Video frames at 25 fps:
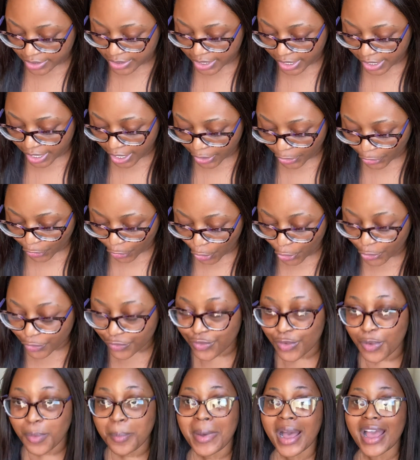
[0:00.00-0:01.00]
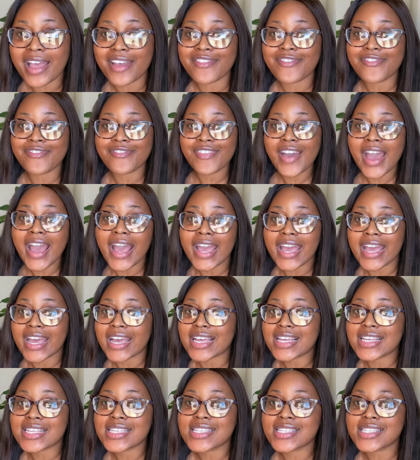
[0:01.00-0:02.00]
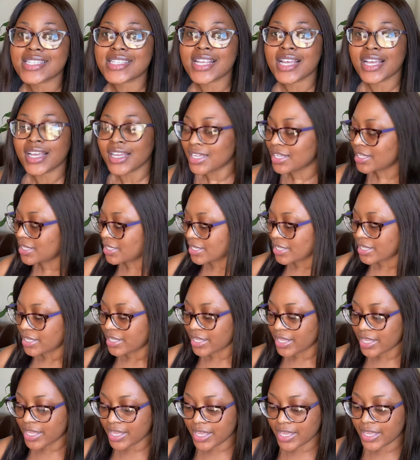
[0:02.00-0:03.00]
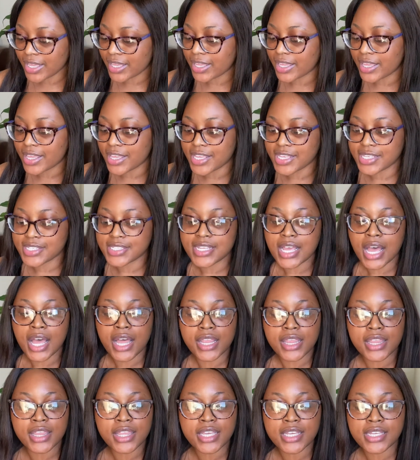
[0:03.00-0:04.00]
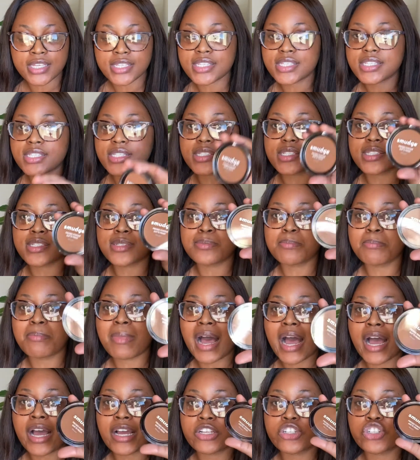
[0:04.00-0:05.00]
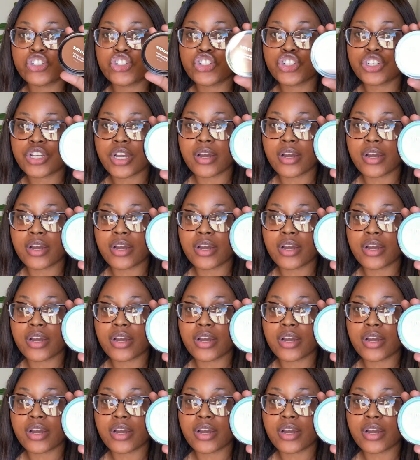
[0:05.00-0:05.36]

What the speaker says: that I got for my face is this smudge